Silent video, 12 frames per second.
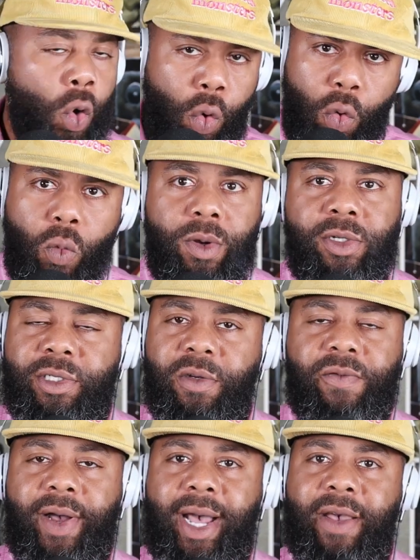Who will
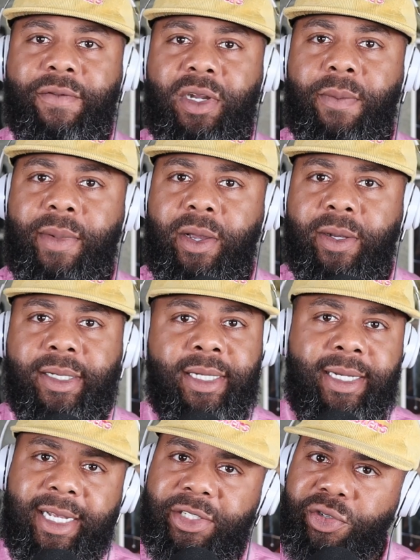survive in America?
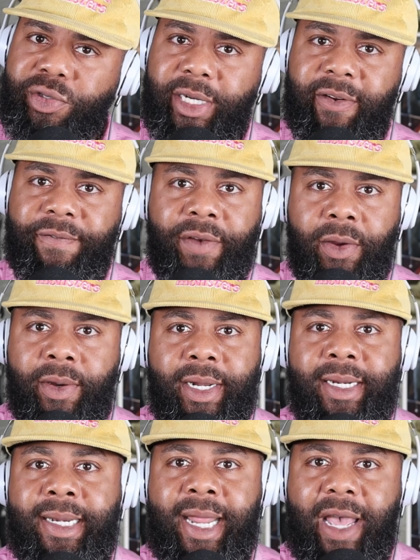And as you try to figure out how
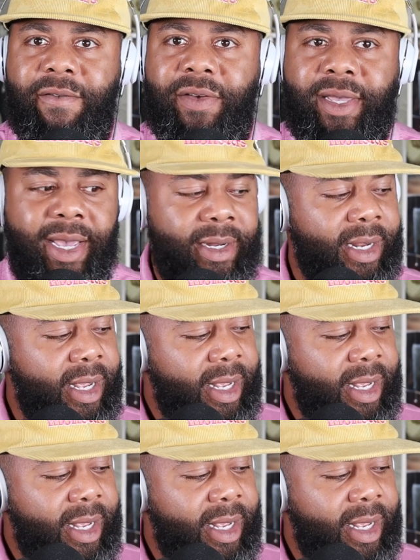to navigate